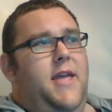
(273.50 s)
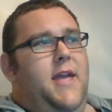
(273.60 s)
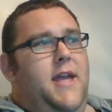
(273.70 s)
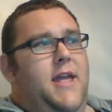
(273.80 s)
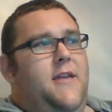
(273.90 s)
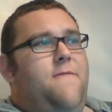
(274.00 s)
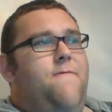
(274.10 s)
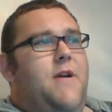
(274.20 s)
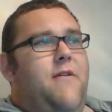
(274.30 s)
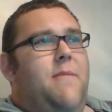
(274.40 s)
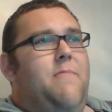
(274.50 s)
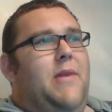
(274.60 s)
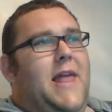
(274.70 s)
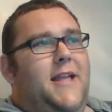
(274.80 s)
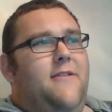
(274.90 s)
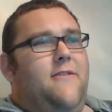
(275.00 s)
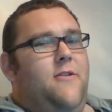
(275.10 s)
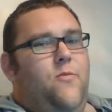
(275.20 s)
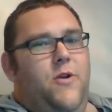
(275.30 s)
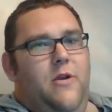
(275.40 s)
it is very
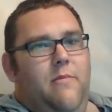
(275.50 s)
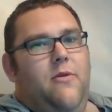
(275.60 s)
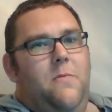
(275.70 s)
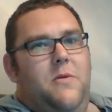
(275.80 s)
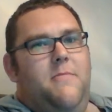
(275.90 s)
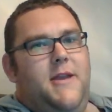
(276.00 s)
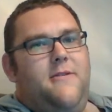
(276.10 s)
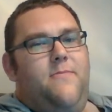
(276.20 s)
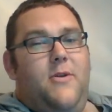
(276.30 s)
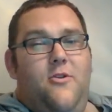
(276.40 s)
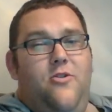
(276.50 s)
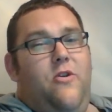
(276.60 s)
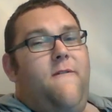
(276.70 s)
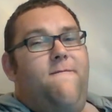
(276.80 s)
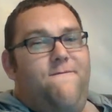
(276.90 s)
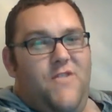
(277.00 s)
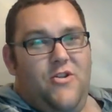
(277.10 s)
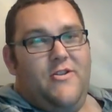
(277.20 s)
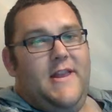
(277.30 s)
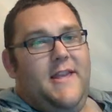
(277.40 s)
blatant what your problem is because you can
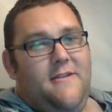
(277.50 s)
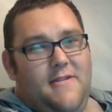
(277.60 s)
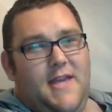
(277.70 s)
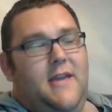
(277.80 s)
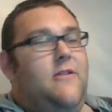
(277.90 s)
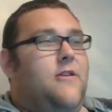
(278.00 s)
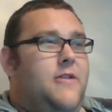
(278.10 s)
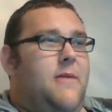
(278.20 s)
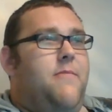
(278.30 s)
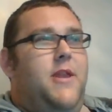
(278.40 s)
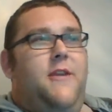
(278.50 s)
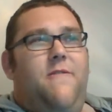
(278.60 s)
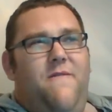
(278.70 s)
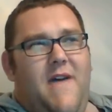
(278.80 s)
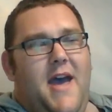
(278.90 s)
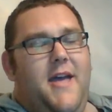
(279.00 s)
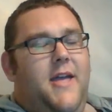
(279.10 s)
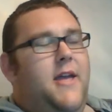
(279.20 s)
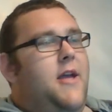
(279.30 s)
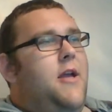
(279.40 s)
visually see that somebody's fat.
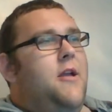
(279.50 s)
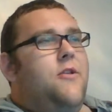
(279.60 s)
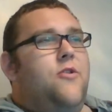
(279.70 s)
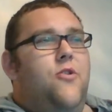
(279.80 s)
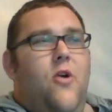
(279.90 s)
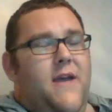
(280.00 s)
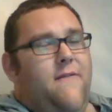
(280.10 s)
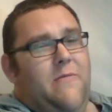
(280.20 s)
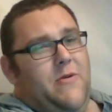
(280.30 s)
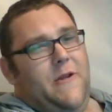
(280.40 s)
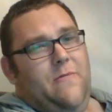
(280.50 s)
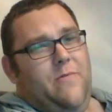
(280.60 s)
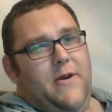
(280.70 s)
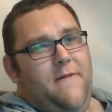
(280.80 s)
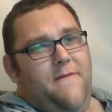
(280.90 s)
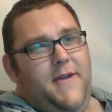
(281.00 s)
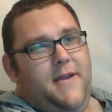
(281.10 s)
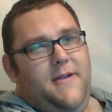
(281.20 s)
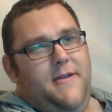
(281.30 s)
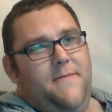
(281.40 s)
Not everybody's perfect,
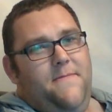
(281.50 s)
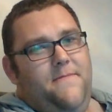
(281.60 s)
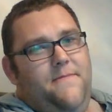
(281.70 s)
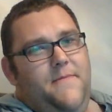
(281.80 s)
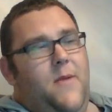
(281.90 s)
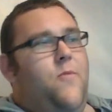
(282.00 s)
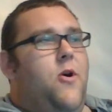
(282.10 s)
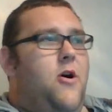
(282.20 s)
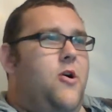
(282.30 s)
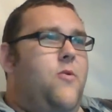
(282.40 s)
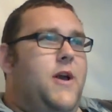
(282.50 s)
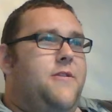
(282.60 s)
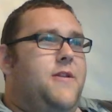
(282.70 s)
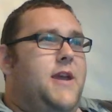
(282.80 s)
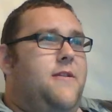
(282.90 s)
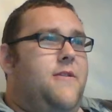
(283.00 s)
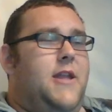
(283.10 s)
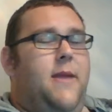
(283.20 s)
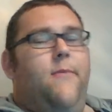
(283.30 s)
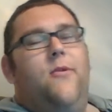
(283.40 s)
and what I always say to
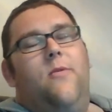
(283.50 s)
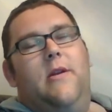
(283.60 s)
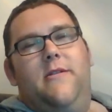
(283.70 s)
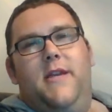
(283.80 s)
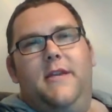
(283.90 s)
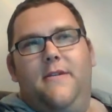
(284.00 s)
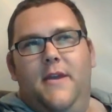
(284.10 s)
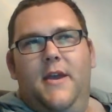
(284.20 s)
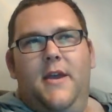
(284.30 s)
name callers is,